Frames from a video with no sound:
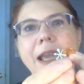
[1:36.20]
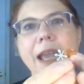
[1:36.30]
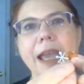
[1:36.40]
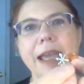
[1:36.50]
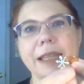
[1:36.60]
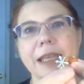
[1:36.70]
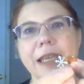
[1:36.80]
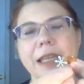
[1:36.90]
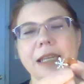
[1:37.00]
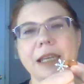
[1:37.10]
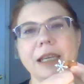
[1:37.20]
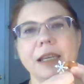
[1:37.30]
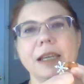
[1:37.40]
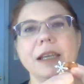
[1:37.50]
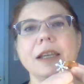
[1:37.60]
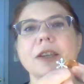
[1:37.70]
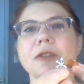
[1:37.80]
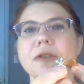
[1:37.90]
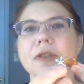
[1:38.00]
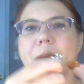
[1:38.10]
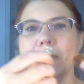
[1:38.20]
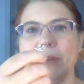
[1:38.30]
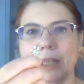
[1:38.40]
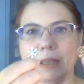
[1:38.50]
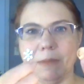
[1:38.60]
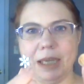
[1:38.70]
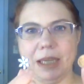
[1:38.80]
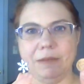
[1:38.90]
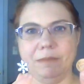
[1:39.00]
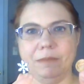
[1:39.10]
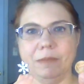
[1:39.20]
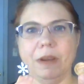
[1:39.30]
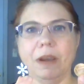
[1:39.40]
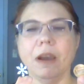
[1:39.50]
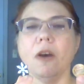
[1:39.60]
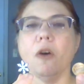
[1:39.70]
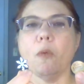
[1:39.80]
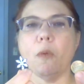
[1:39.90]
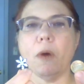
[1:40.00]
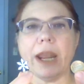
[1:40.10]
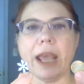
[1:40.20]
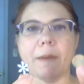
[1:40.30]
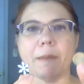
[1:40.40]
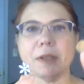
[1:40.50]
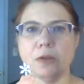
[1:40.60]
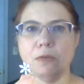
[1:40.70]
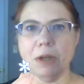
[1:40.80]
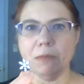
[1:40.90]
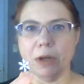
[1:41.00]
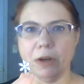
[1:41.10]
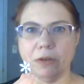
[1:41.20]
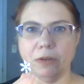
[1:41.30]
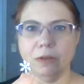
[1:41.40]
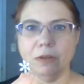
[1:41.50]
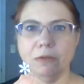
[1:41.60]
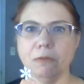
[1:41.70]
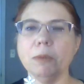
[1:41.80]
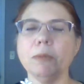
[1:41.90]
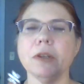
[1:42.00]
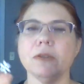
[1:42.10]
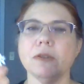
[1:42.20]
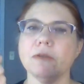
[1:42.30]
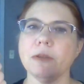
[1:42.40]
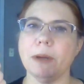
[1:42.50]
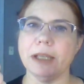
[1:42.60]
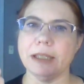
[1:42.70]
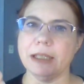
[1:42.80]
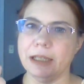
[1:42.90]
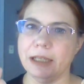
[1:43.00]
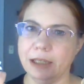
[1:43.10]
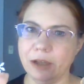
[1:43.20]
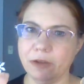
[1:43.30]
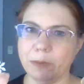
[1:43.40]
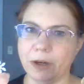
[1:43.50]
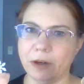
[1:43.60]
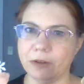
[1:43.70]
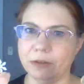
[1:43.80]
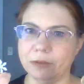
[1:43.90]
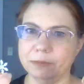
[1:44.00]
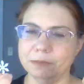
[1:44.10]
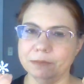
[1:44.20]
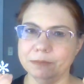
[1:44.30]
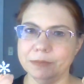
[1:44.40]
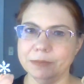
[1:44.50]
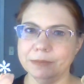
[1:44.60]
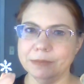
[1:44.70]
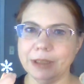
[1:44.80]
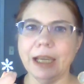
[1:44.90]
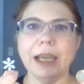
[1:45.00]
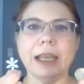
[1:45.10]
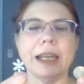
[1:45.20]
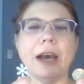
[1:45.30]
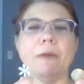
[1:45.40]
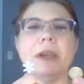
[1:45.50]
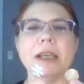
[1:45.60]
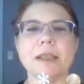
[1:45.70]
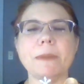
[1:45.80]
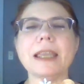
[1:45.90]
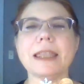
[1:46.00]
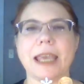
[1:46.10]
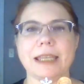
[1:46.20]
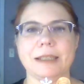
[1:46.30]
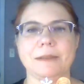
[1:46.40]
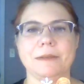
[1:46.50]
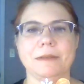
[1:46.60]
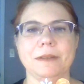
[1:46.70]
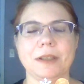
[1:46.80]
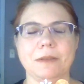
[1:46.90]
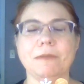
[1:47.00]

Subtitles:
And then you separate them again. What happens to one particle will produce a response in the other particle. Now, we expect that to